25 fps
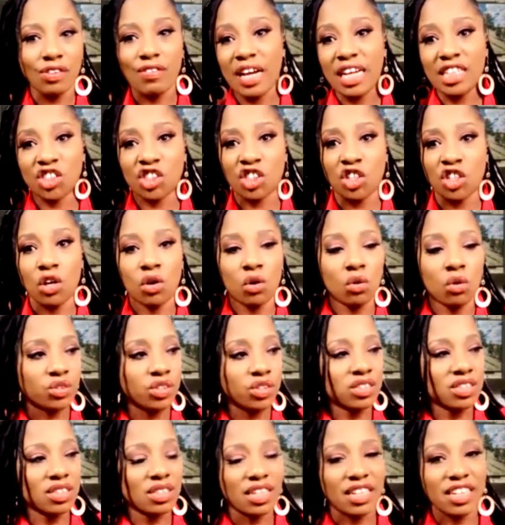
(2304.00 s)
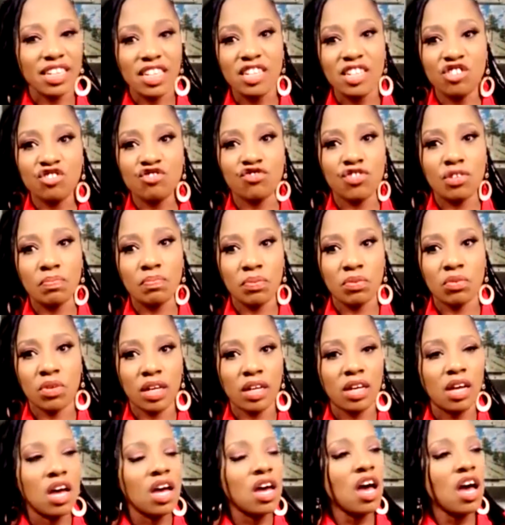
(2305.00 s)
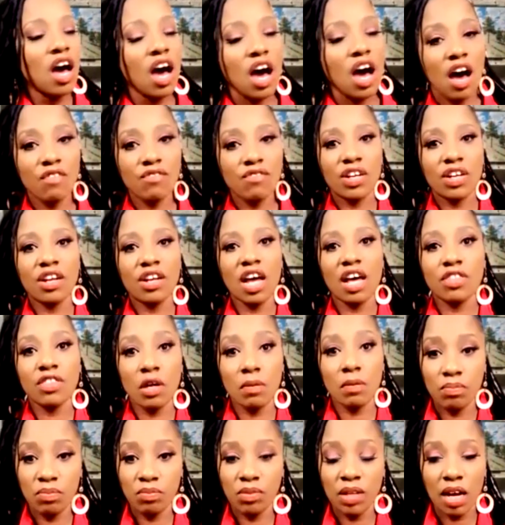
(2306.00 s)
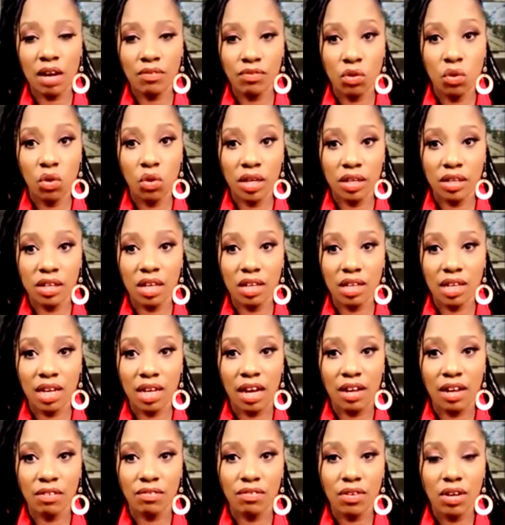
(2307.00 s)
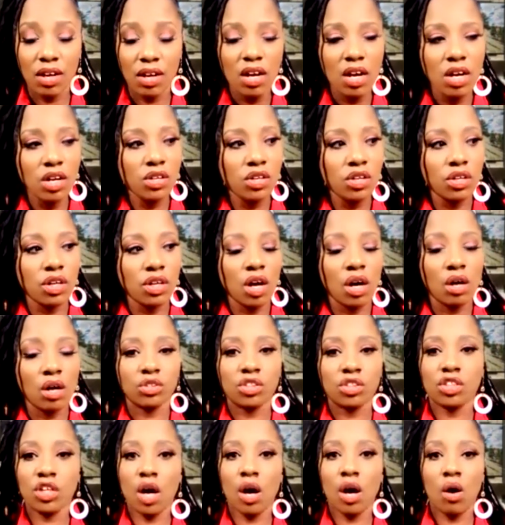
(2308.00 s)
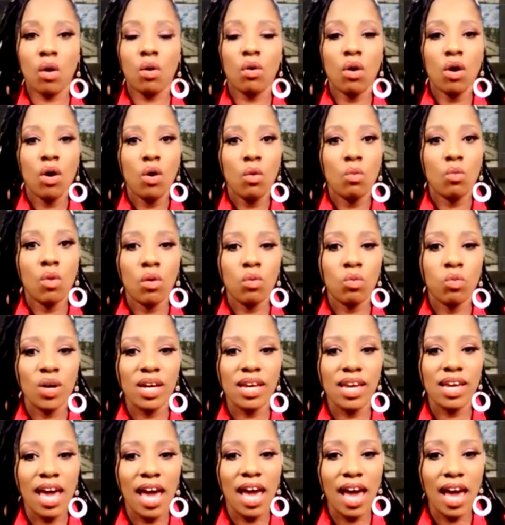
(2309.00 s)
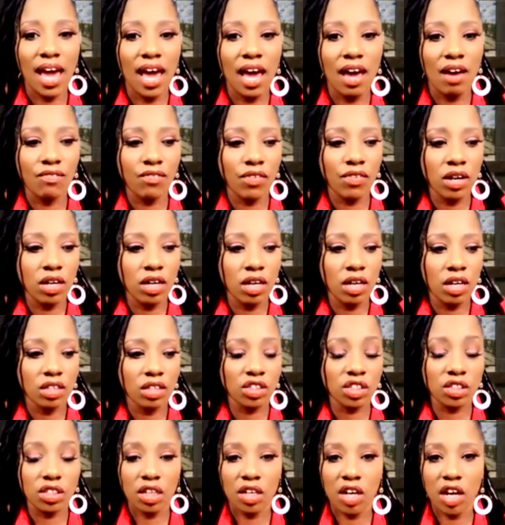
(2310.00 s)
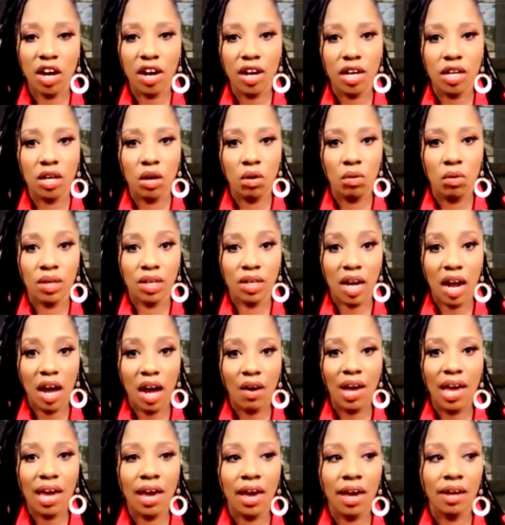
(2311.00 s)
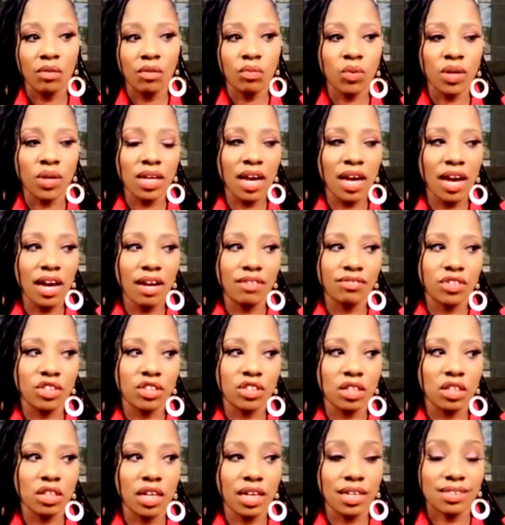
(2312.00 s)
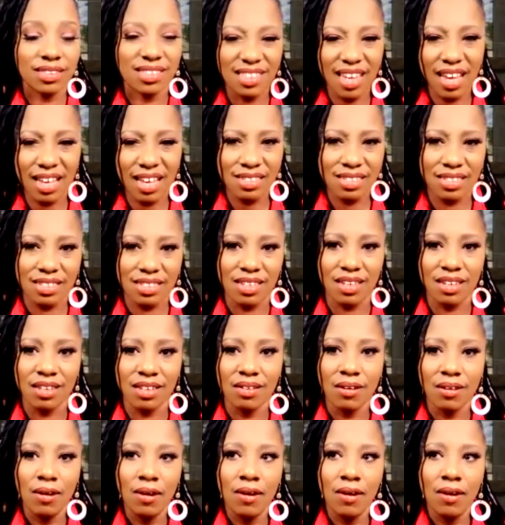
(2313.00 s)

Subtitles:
threshold to the entry point of another level in your life. So when we have a scenario in our head, we have to assess it.